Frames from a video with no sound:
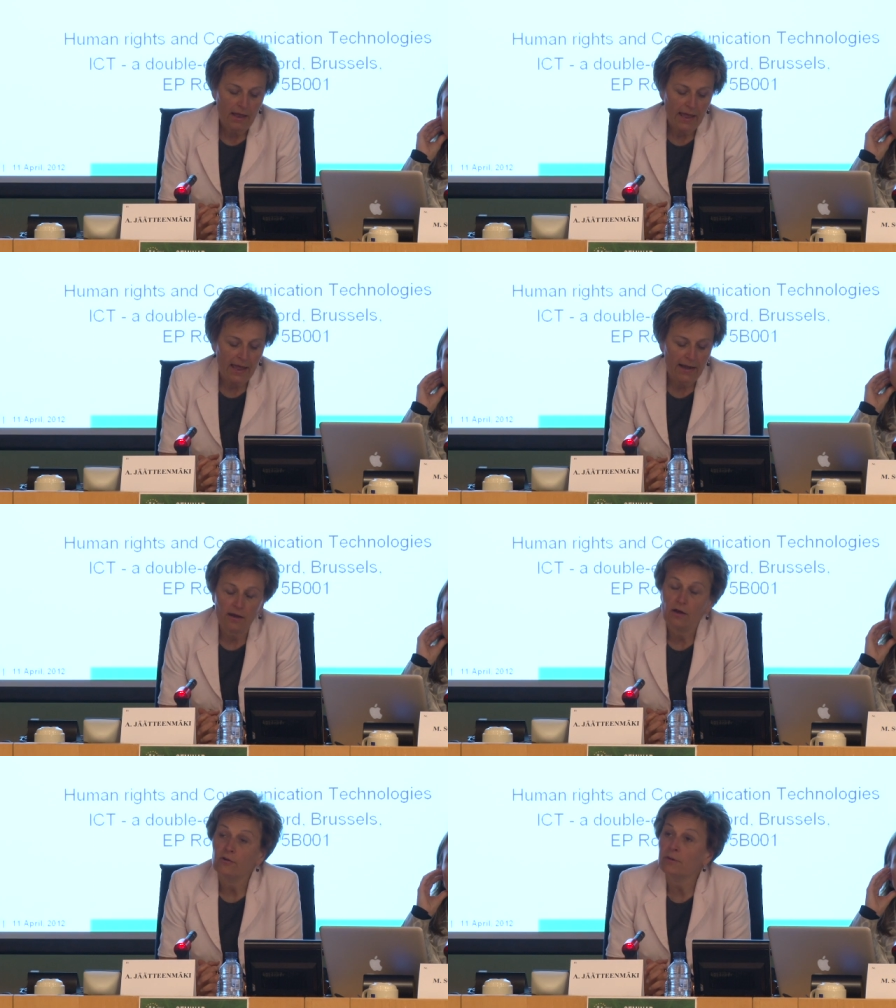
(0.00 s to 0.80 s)

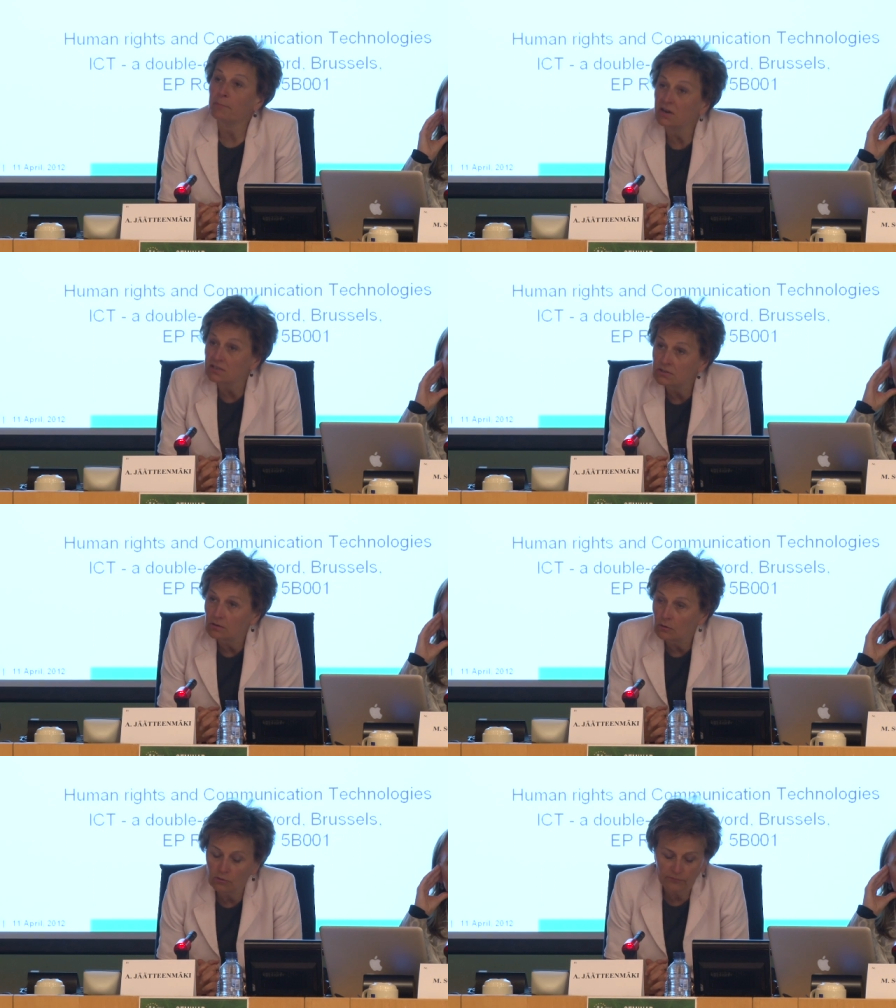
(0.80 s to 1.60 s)
and
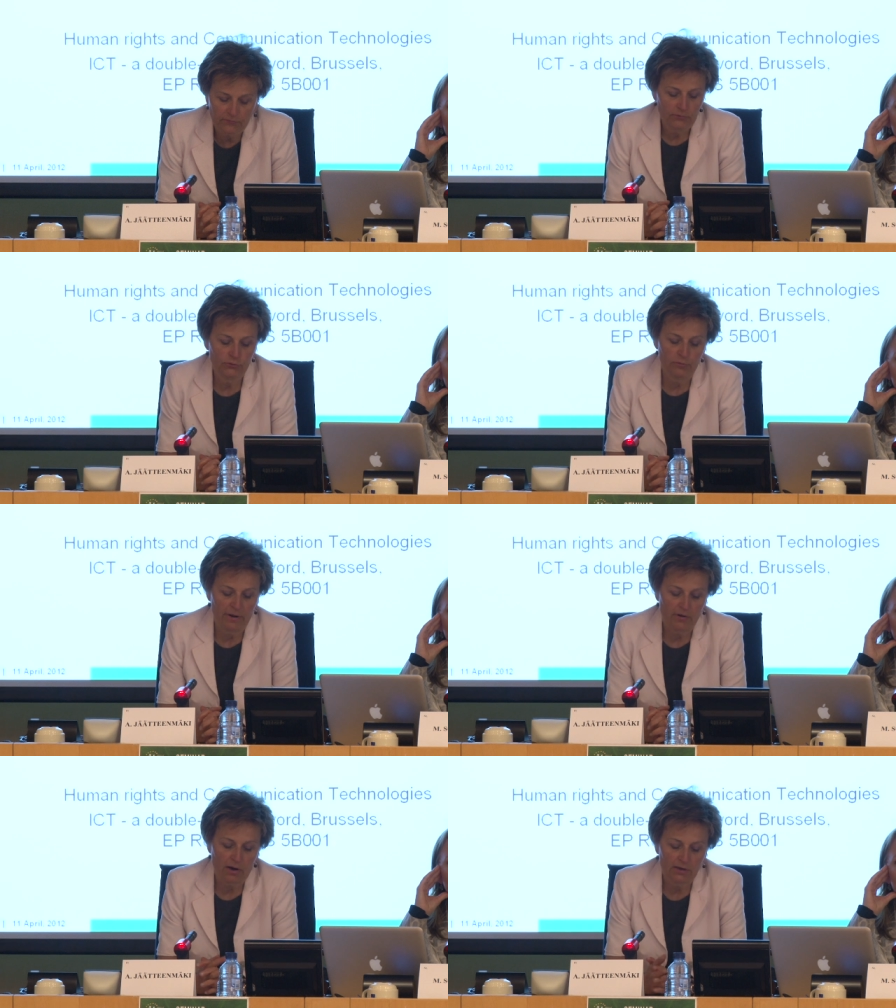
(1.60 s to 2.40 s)
repression of
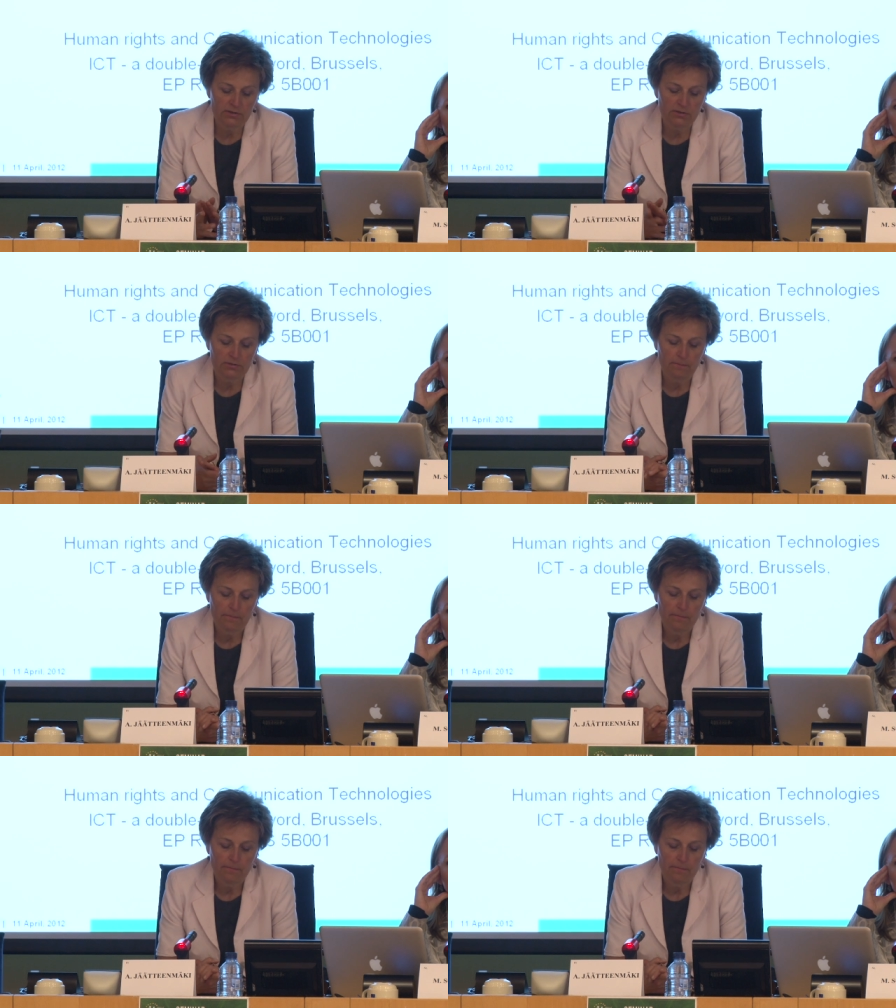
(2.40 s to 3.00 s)
human rights?